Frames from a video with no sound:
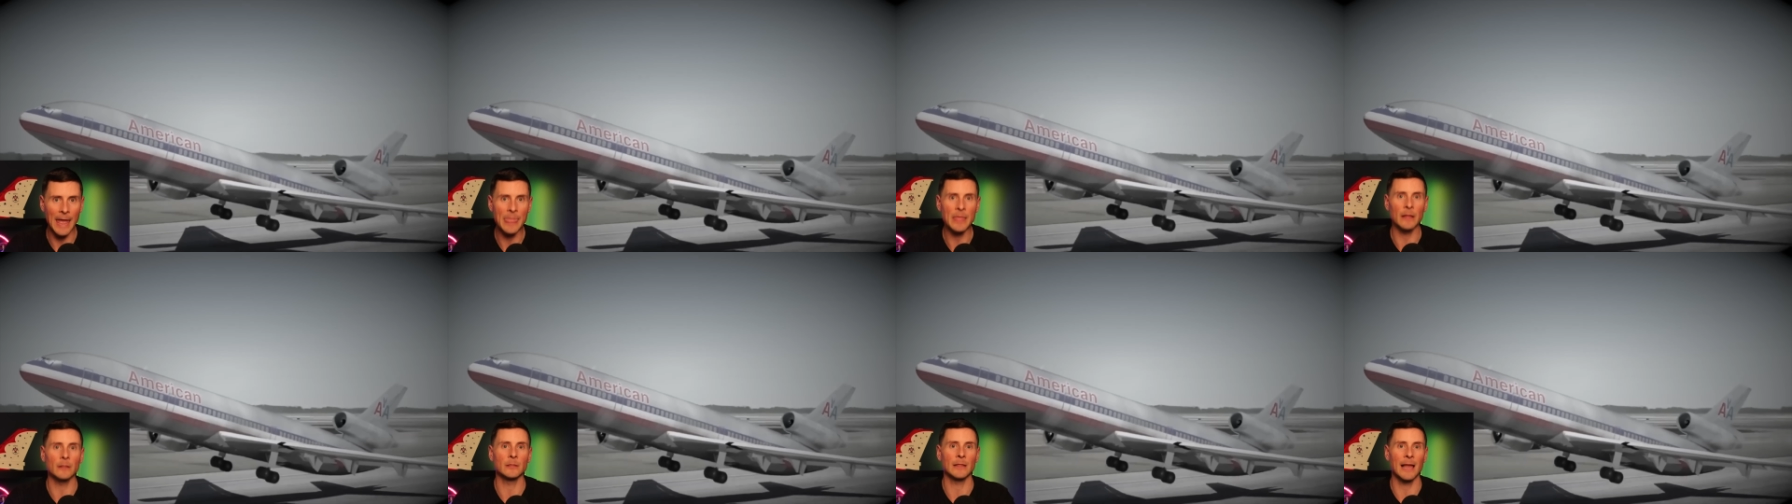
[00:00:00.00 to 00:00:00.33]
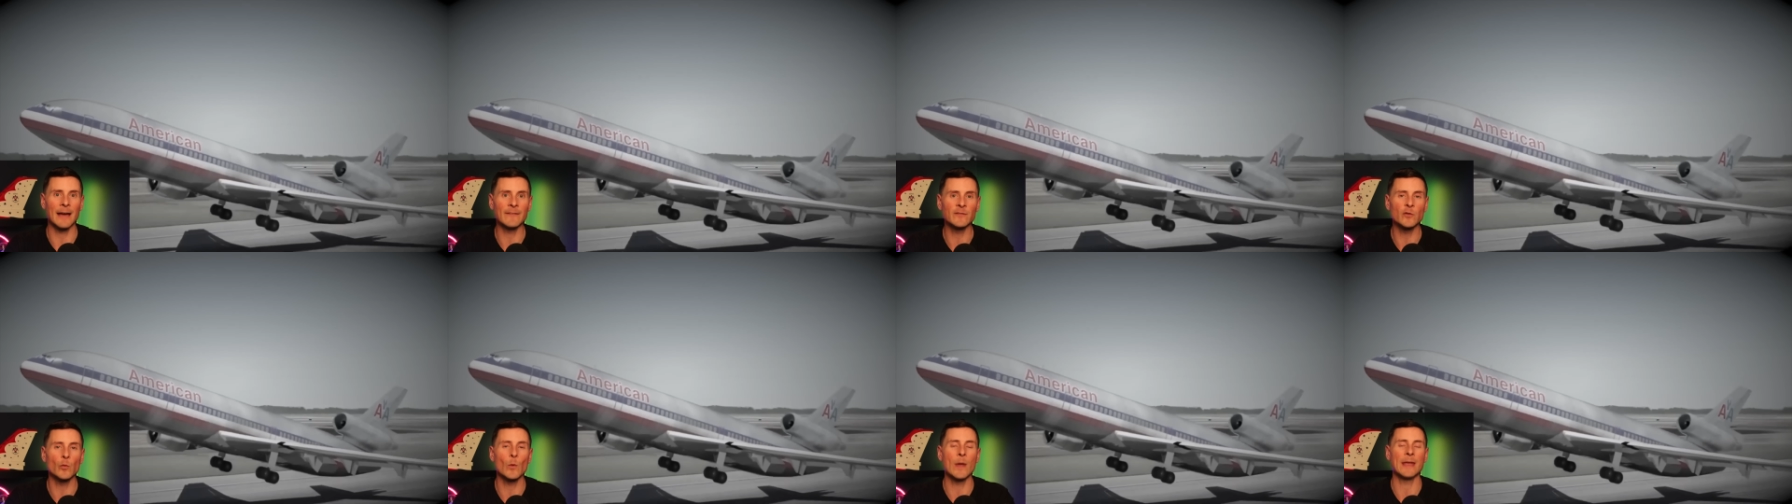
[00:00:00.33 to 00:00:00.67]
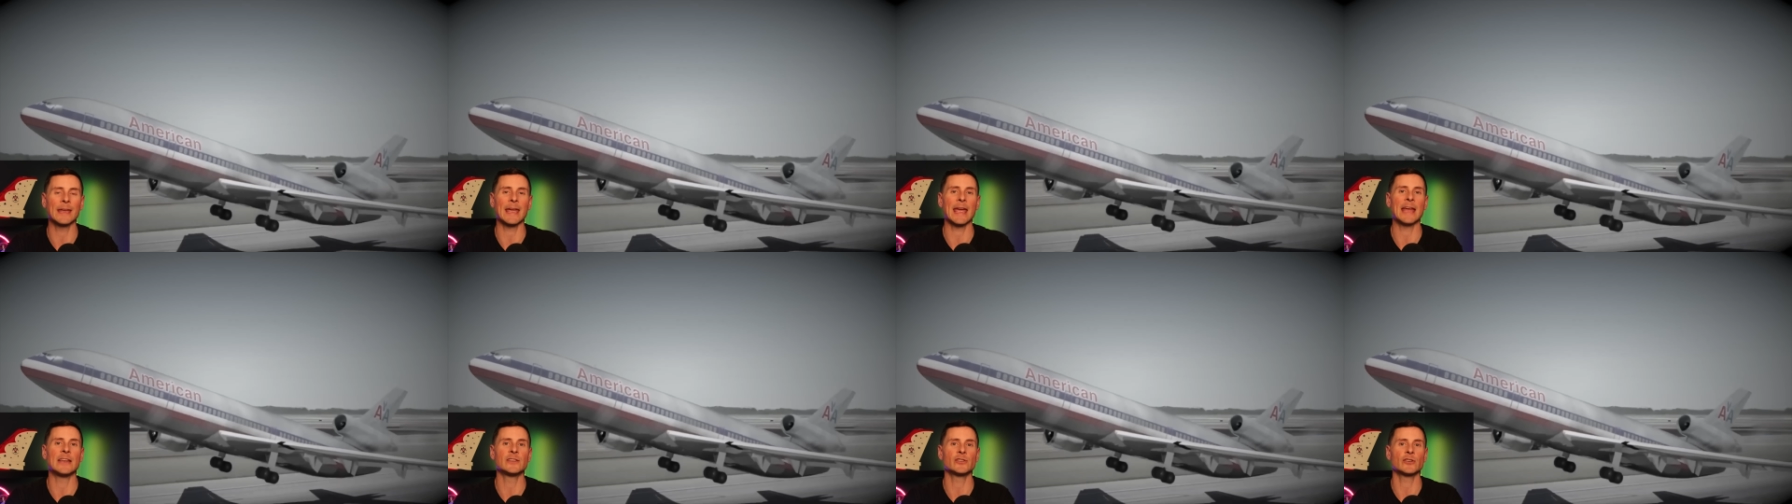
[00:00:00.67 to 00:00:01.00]
and the left
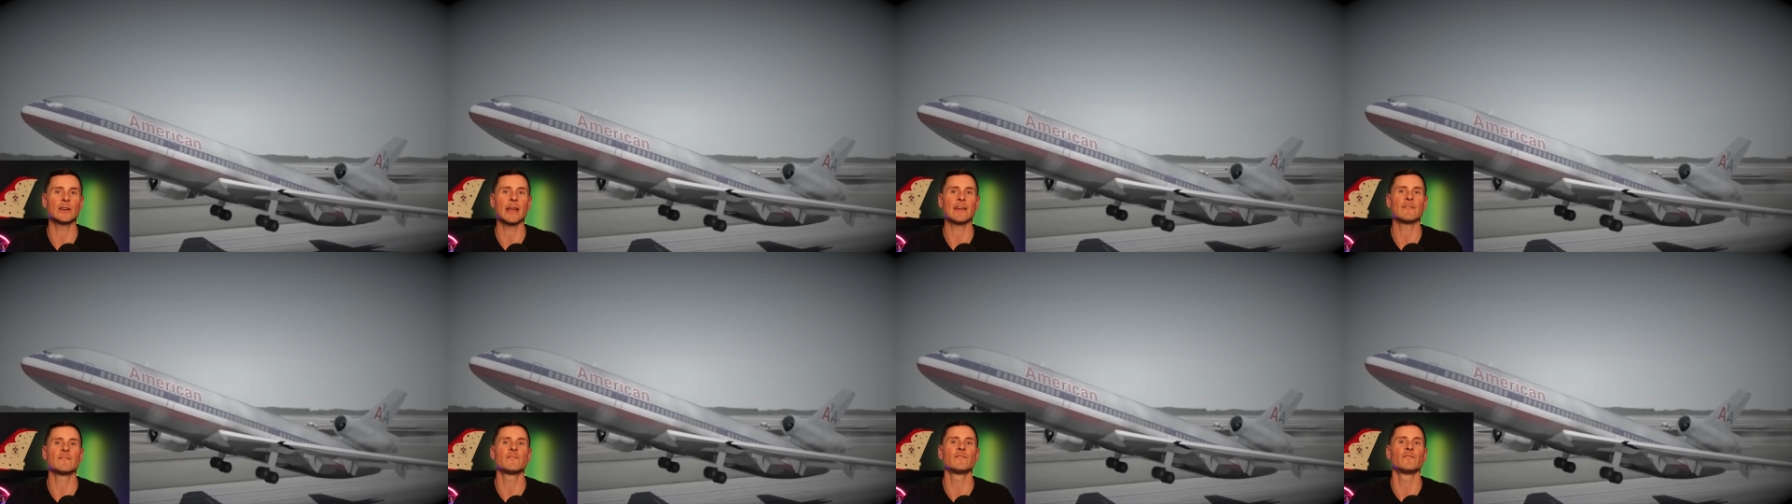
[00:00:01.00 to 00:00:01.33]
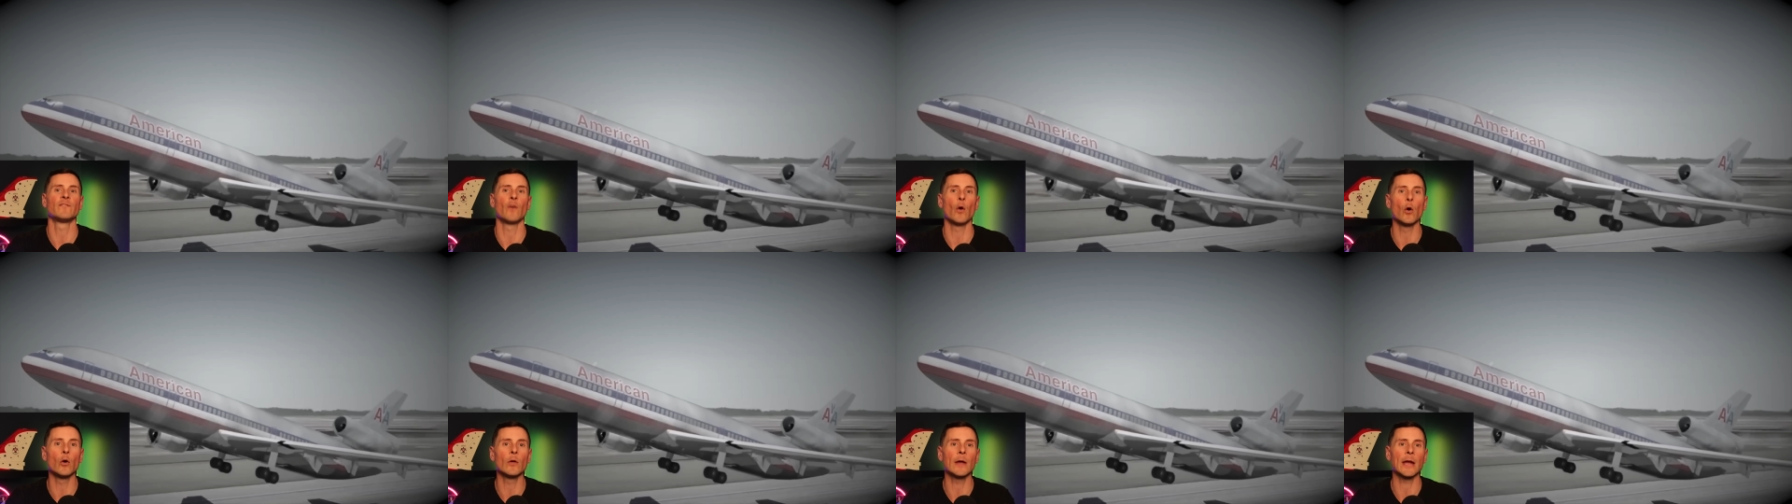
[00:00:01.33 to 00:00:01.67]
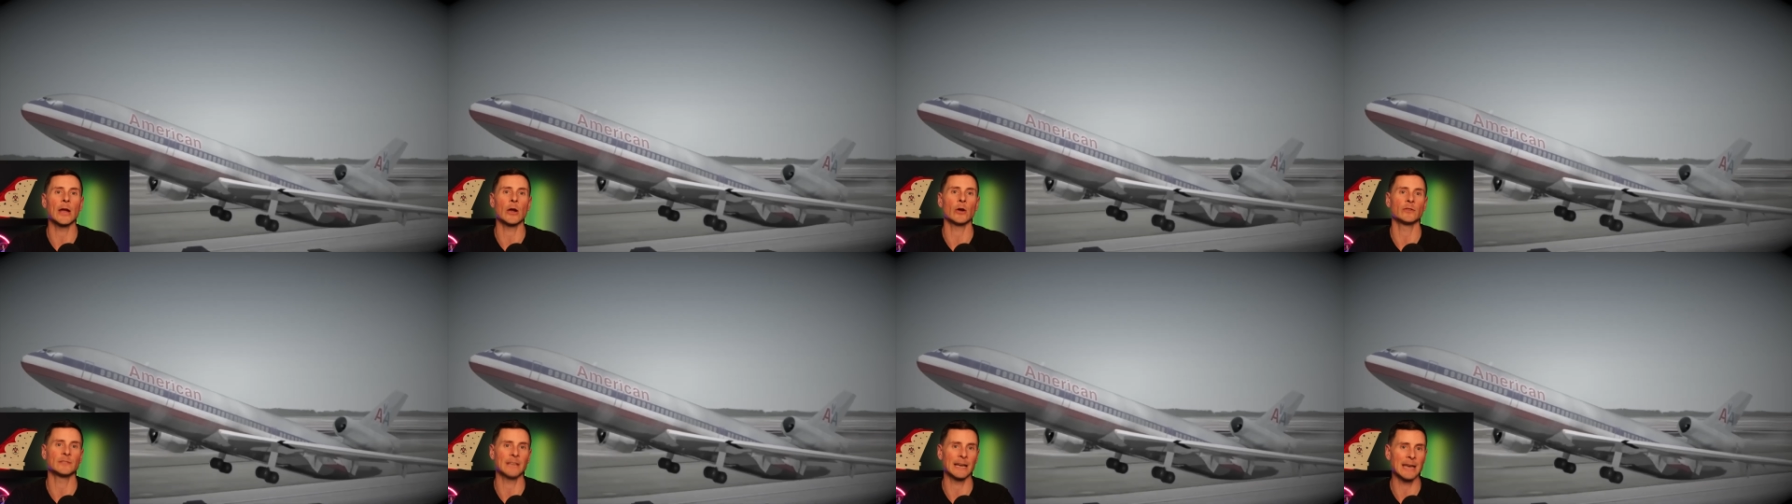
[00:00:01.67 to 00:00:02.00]
wing entered a full
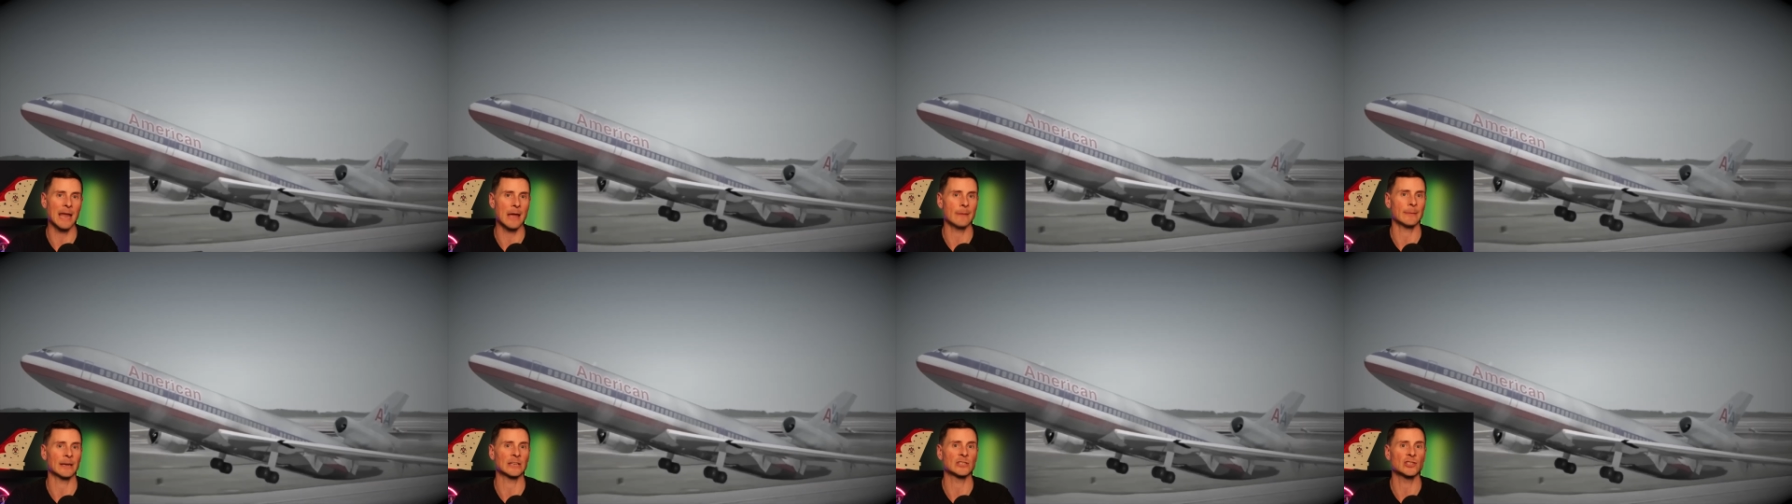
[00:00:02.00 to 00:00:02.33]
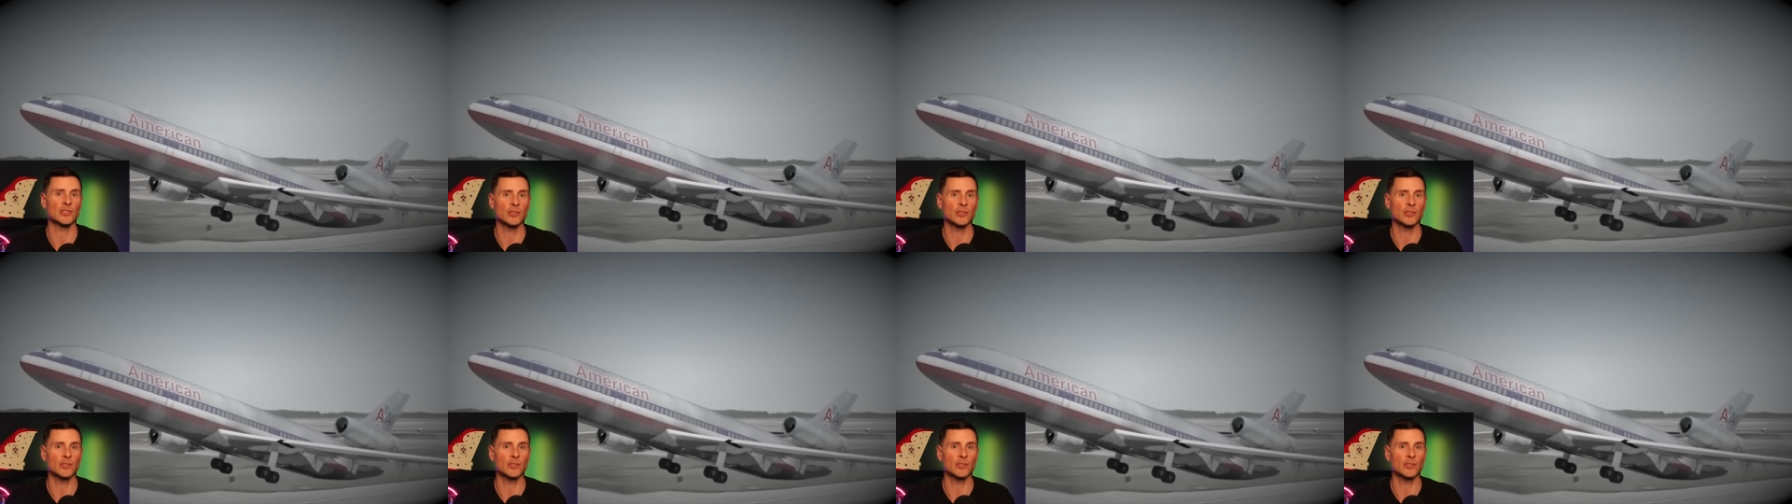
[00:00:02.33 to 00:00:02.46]
aerodynamic